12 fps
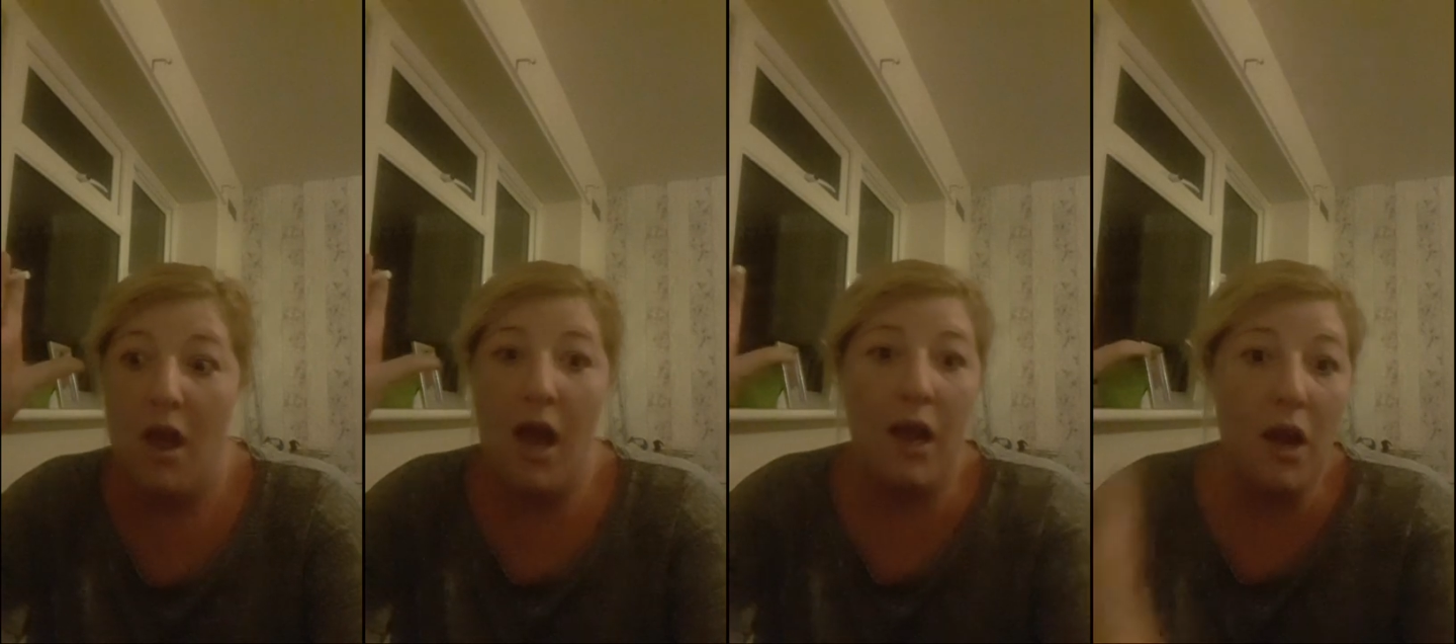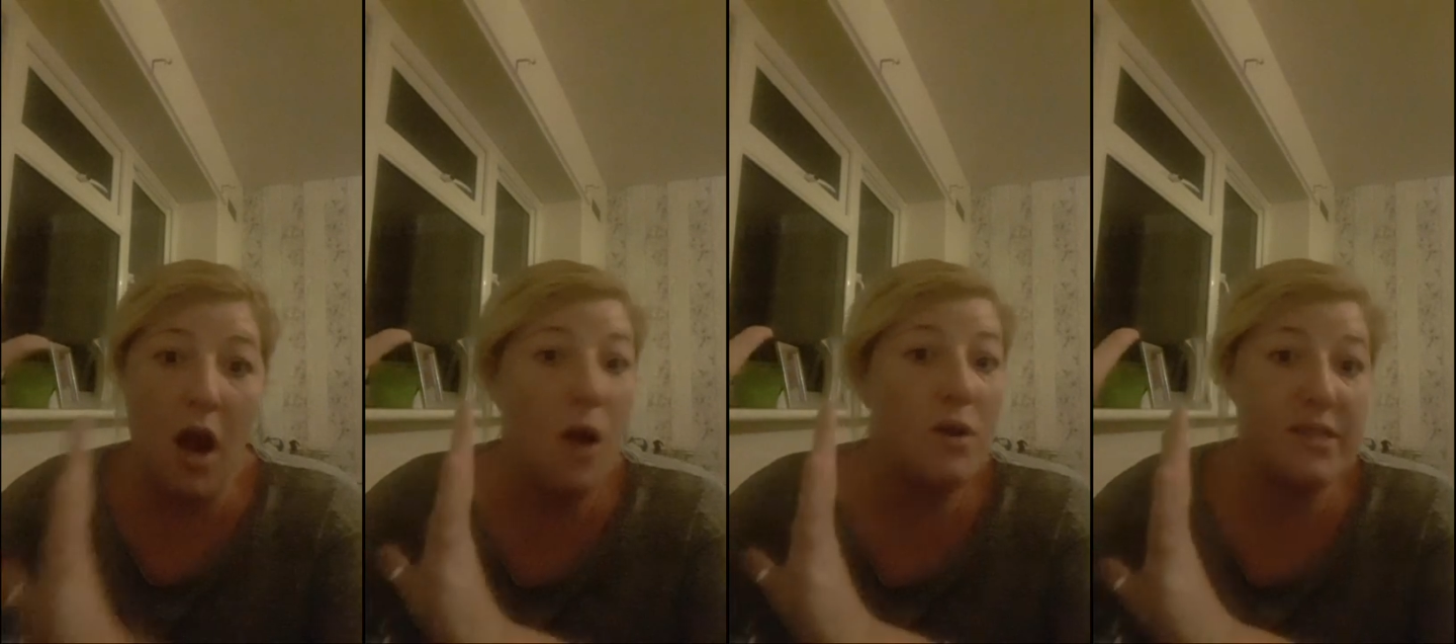I
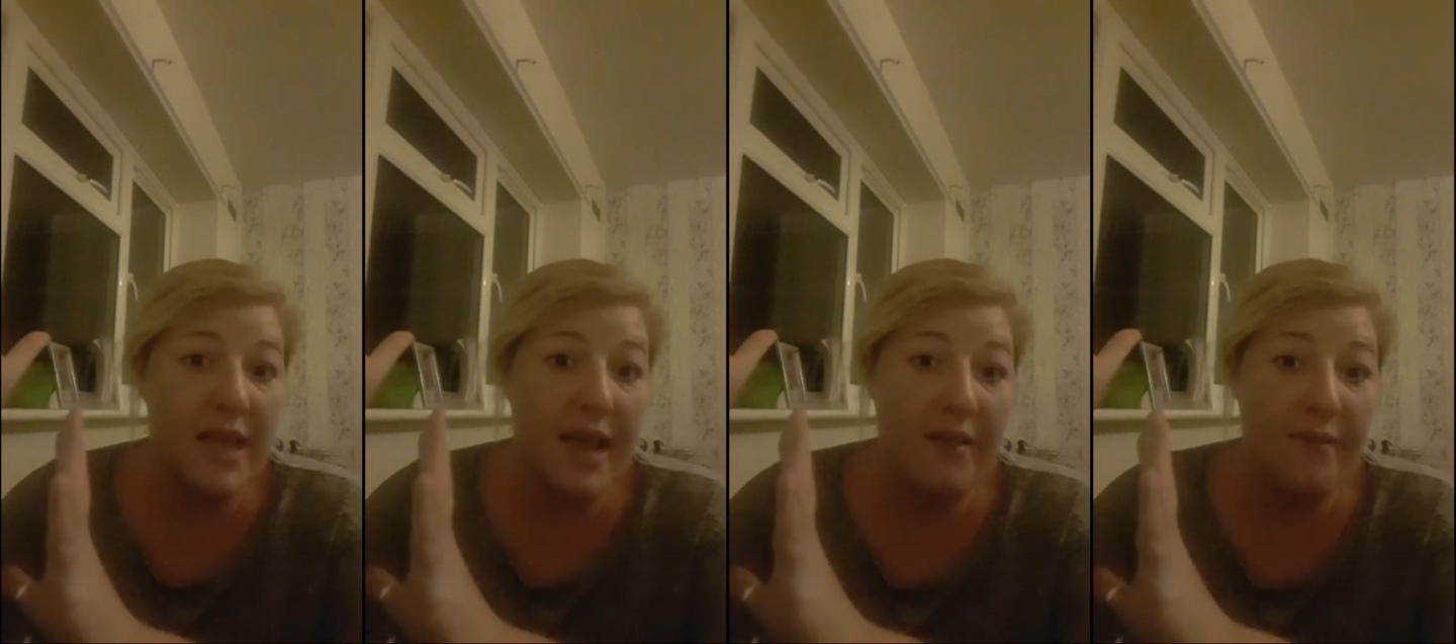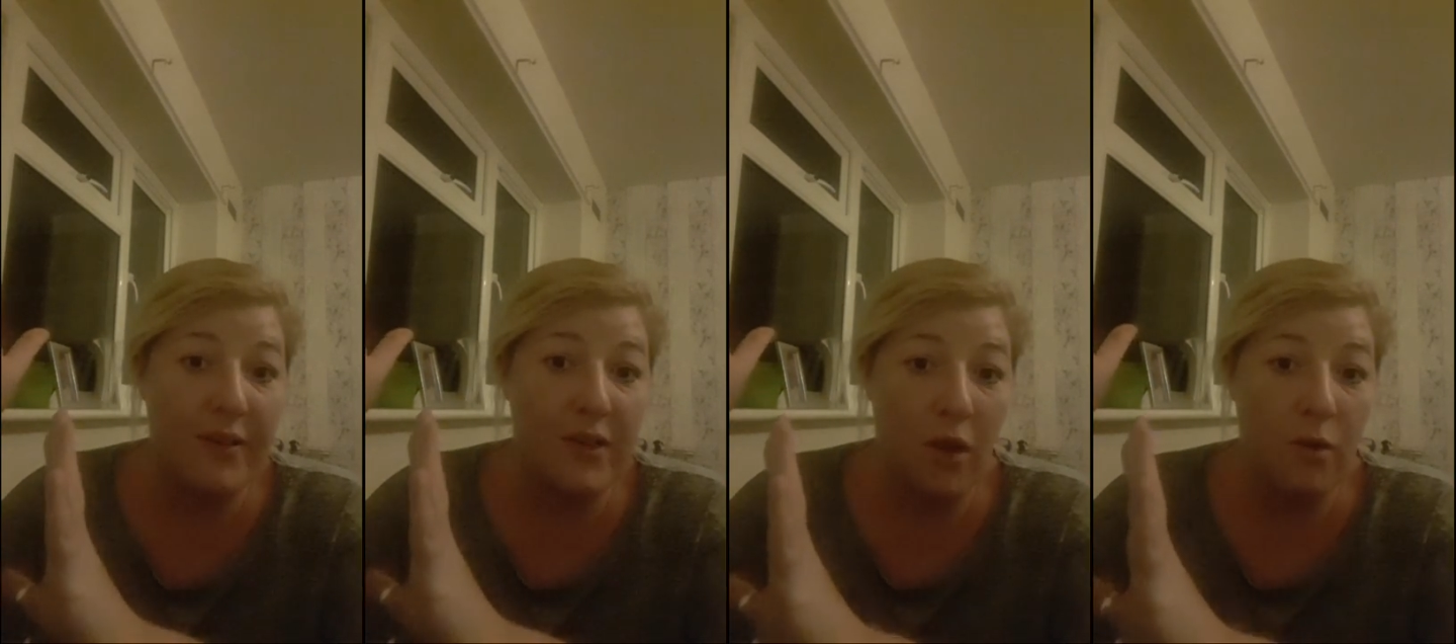can only say if
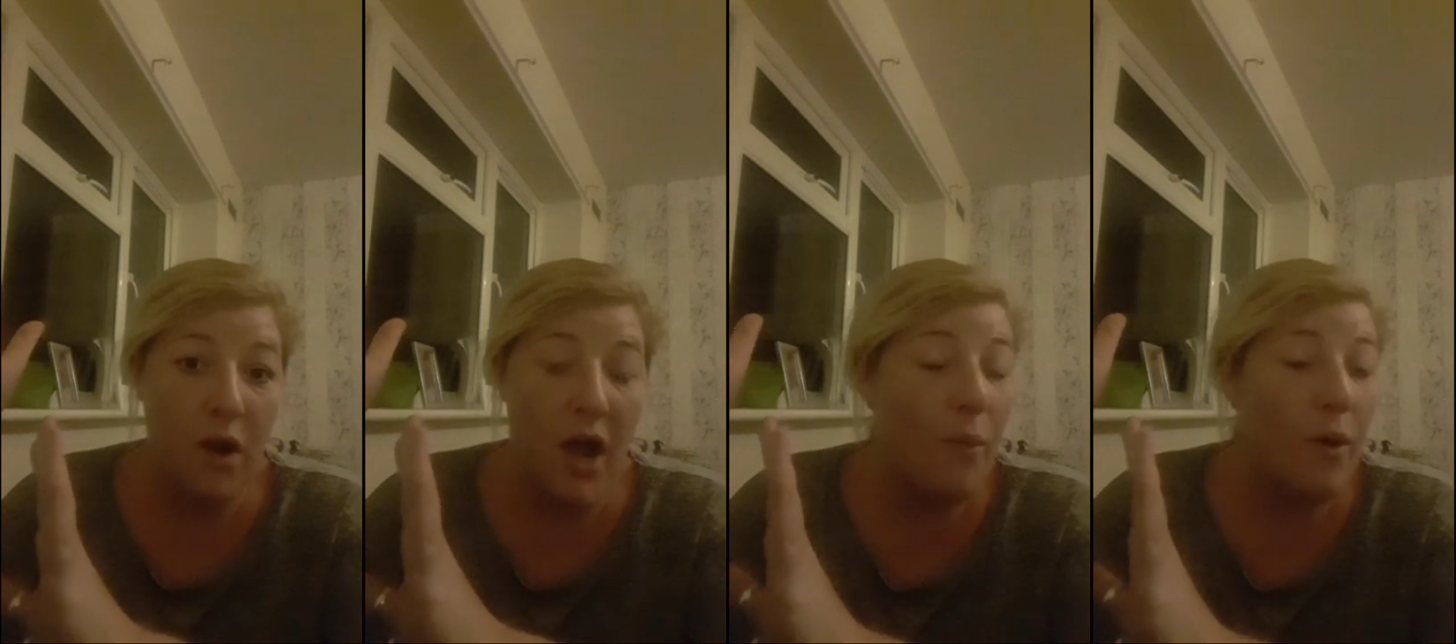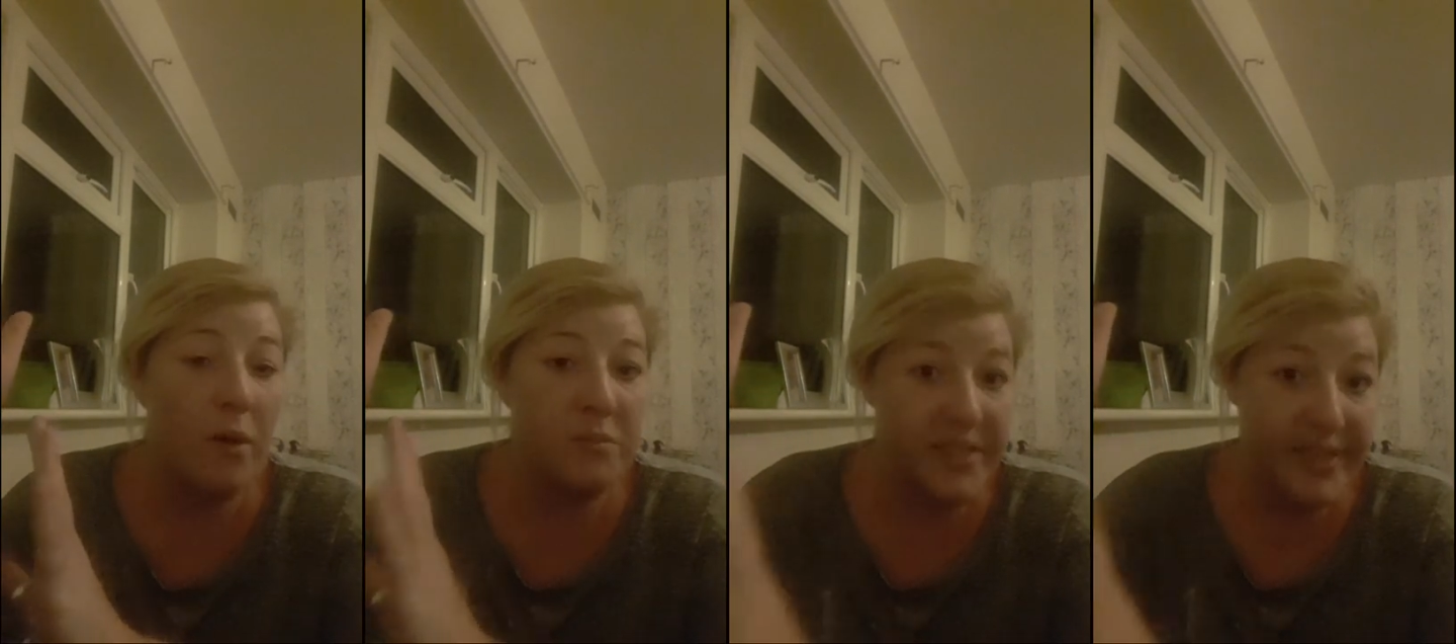I don't like
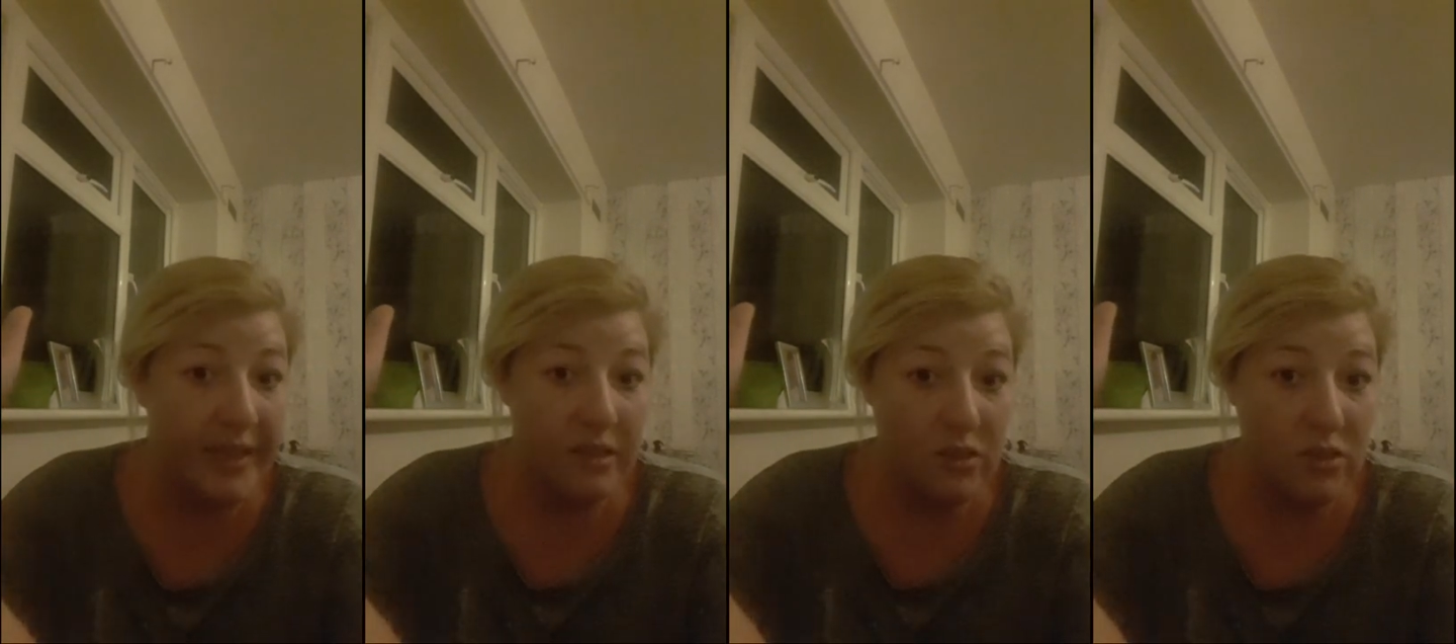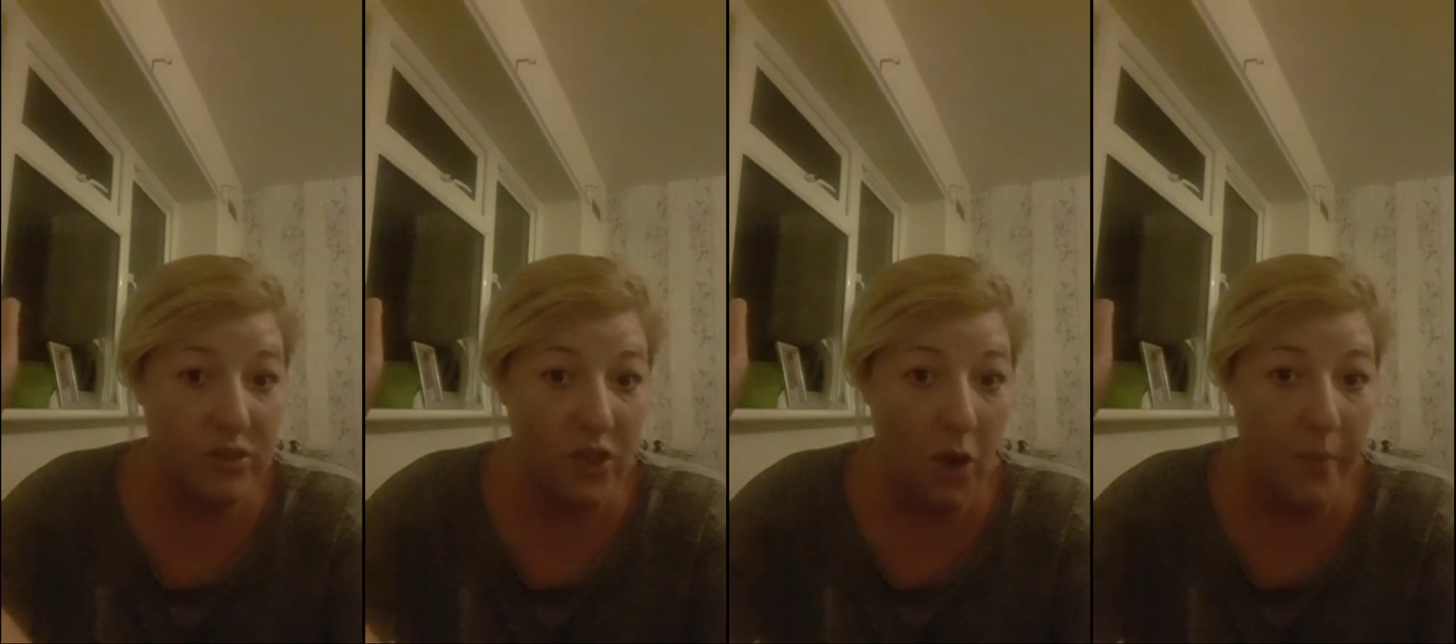what I'm seeing to
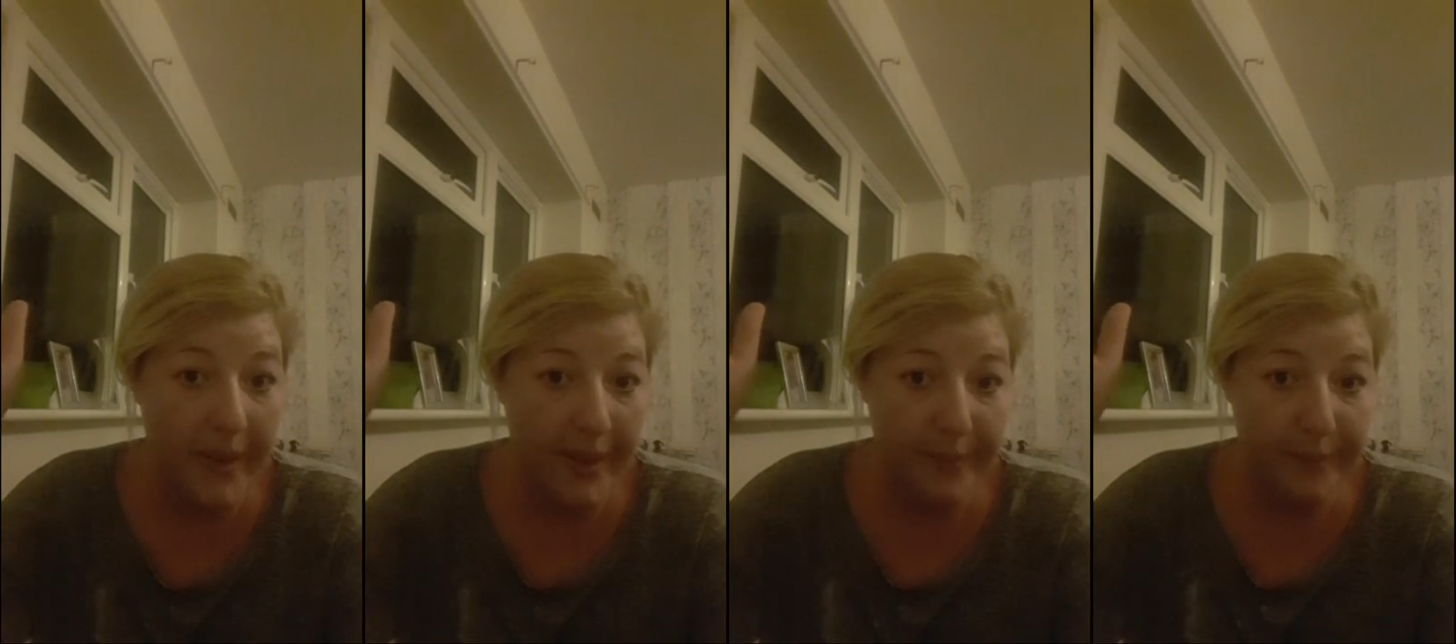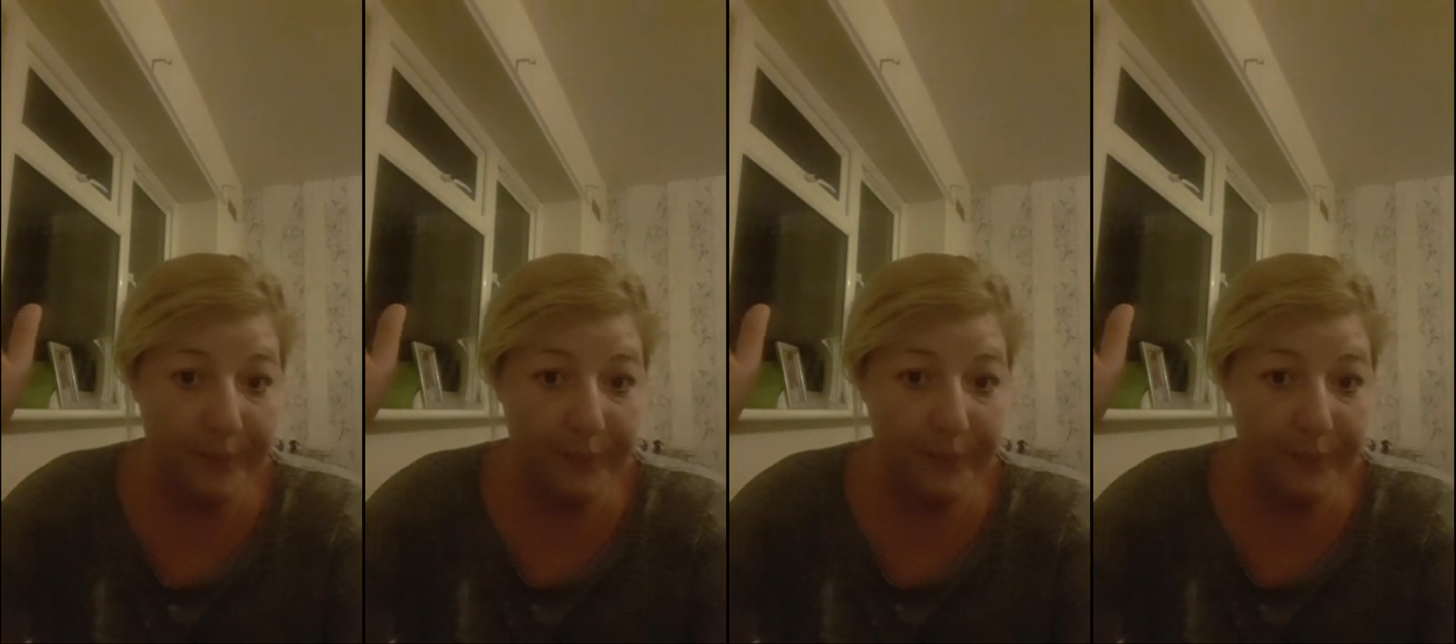stop it.